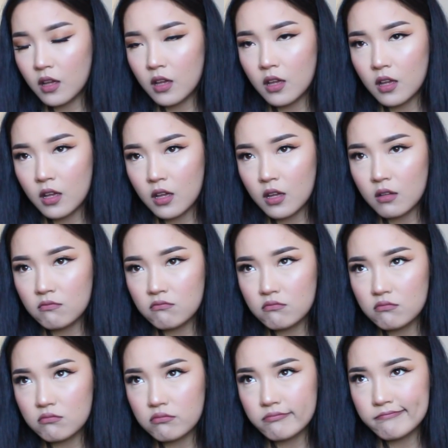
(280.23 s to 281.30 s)

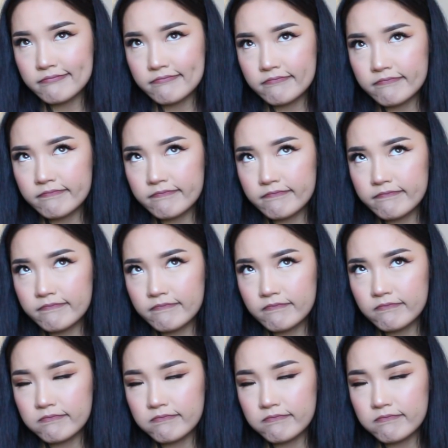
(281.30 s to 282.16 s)
[no speech]